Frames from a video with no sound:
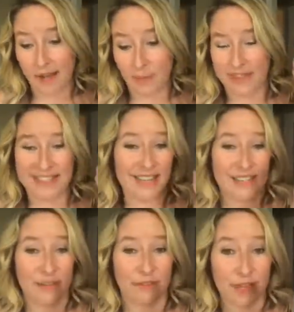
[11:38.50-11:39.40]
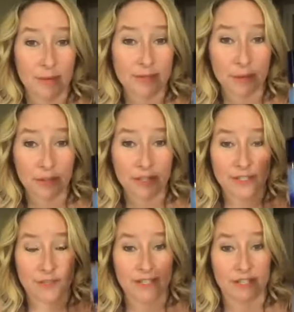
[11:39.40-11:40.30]
It's anti-inflammatory,
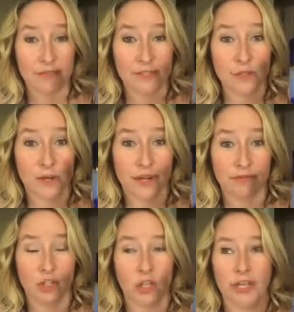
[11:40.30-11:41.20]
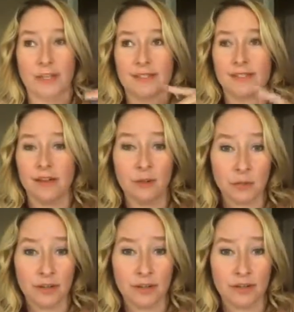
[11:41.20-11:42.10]
so this stuff is great for like
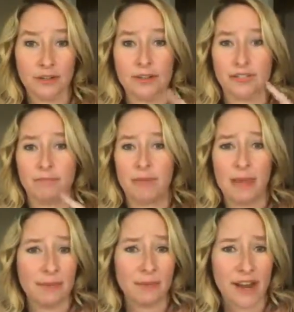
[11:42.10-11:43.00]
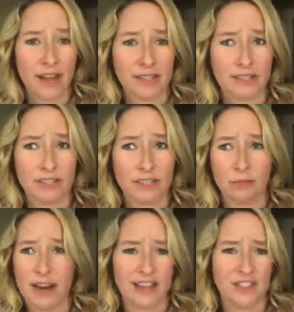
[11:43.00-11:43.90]
sunburns, baby rash, like
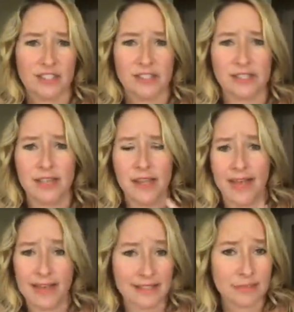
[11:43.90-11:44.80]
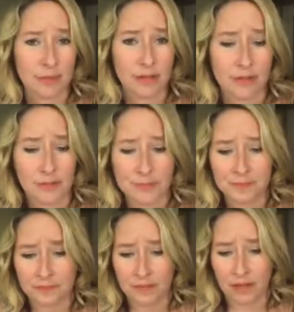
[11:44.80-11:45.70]
rashes, eczema,
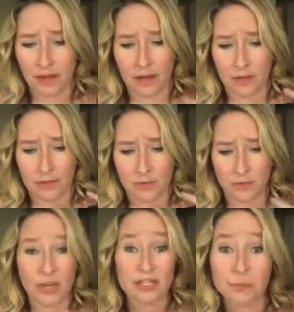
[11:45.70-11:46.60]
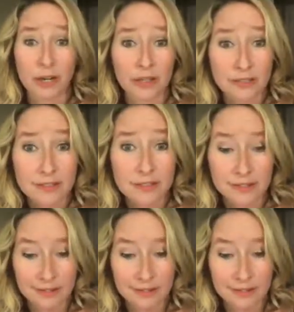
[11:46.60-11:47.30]
stretch marks,